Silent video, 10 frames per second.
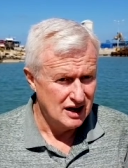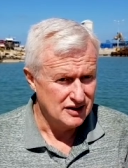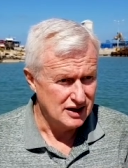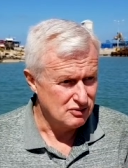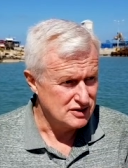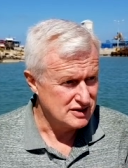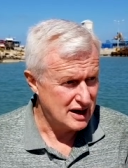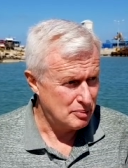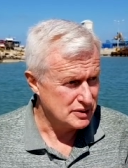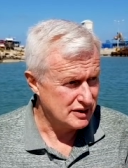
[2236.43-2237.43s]
thing was
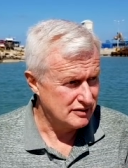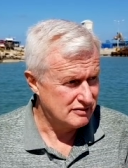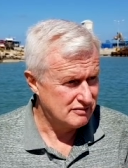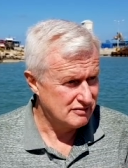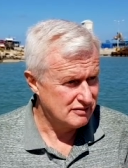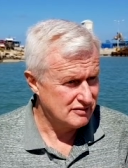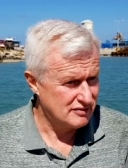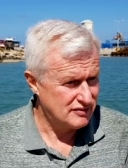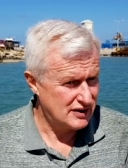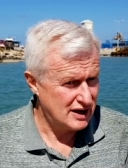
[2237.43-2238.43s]
episode
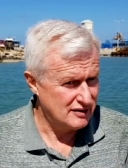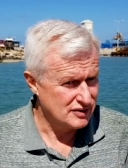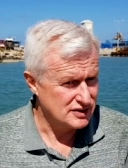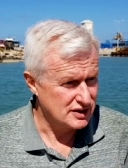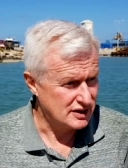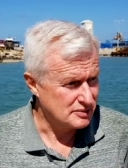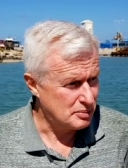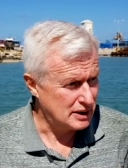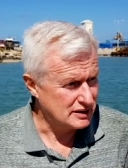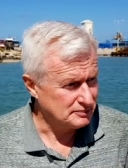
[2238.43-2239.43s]
five or six,
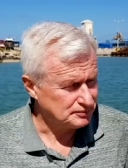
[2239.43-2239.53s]
but